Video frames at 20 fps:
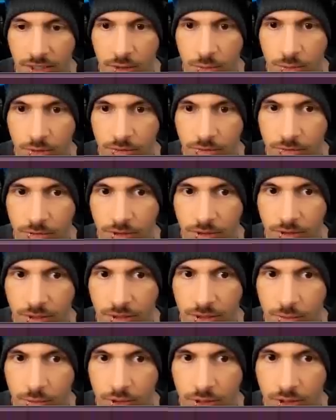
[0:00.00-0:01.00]
could be a fun
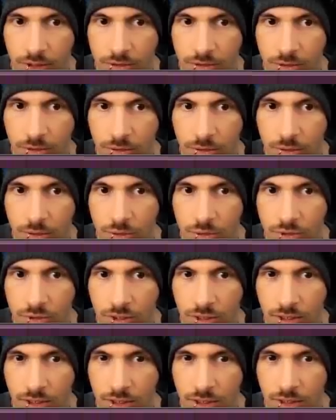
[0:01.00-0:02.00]
thing. We could also use
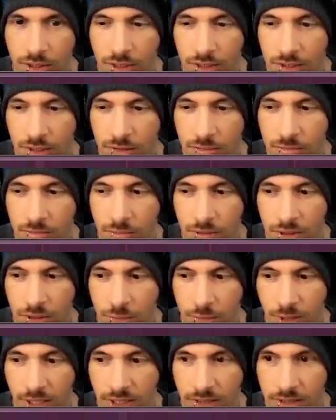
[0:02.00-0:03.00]
uh, I think the
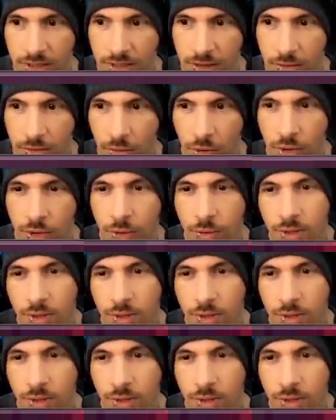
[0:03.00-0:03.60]
paladin, although